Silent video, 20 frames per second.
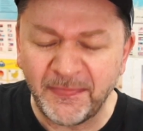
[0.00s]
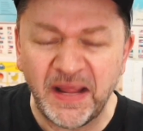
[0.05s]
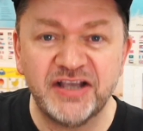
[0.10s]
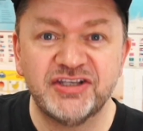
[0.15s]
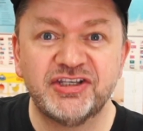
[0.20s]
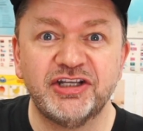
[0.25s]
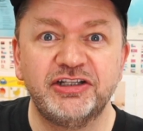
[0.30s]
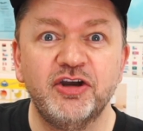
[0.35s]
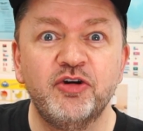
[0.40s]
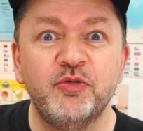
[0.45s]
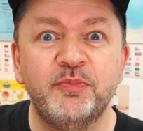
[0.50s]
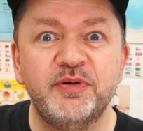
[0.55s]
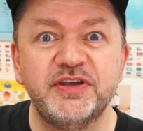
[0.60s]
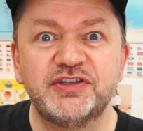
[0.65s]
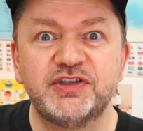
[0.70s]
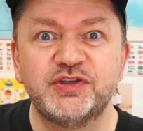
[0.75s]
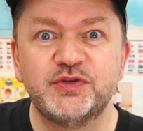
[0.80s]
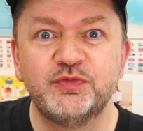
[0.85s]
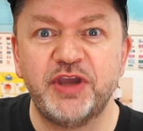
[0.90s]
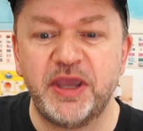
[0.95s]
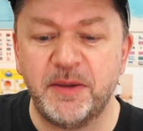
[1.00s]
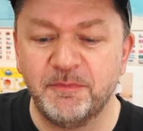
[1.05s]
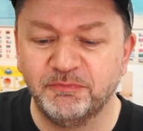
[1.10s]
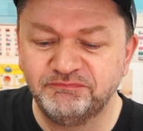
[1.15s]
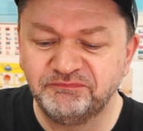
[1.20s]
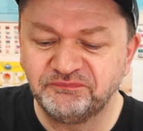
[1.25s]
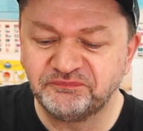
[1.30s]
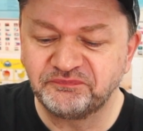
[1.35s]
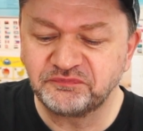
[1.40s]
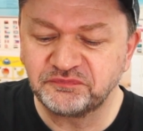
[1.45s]
It's a little bit sweet,
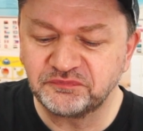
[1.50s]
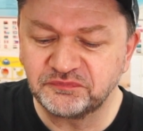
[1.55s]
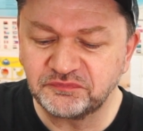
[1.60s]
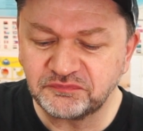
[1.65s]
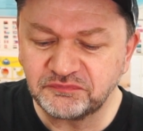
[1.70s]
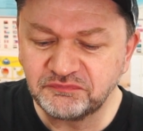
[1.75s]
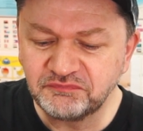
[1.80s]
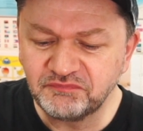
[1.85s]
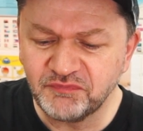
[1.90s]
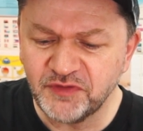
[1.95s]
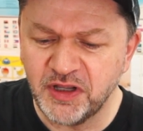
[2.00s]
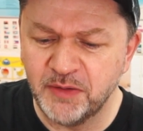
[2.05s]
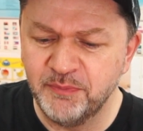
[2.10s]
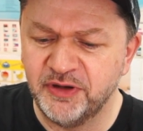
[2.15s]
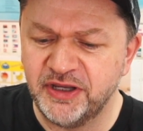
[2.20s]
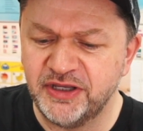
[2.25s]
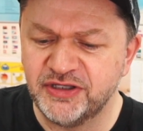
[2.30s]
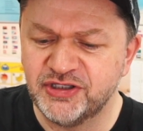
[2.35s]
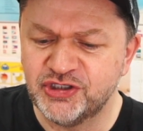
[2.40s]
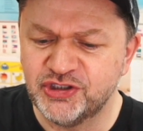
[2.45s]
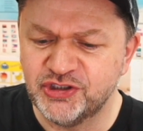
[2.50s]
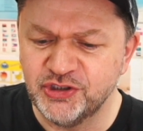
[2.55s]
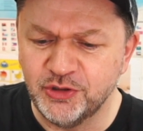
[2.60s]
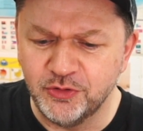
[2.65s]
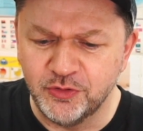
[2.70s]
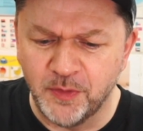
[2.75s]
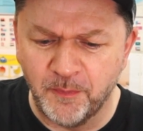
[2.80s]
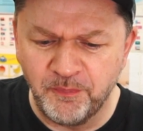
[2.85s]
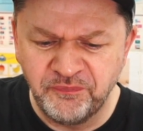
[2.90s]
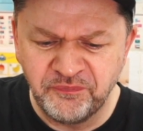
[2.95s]
but it's
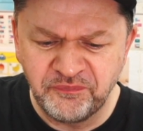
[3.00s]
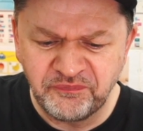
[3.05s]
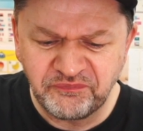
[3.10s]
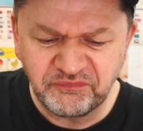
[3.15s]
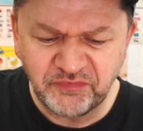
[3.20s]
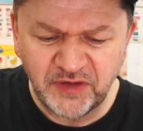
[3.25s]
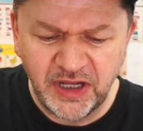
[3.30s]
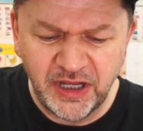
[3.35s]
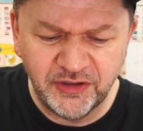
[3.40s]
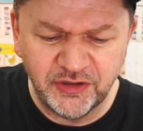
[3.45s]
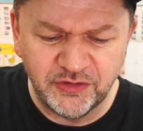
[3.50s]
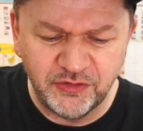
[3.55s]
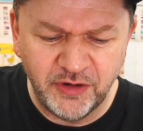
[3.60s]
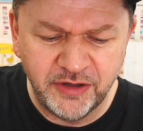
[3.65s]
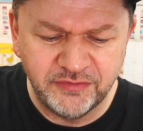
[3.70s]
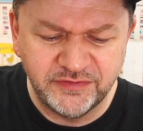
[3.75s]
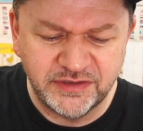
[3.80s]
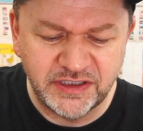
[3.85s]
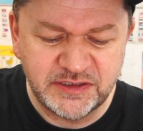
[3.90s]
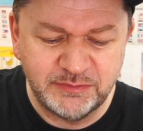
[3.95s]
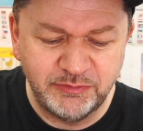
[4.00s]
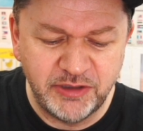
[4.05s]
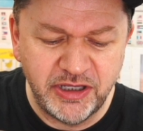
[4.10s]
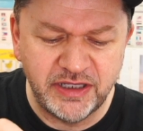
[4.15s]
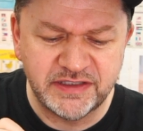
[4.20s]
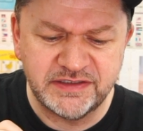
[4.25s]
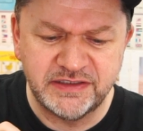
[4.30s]
so, I don't know how to explain it.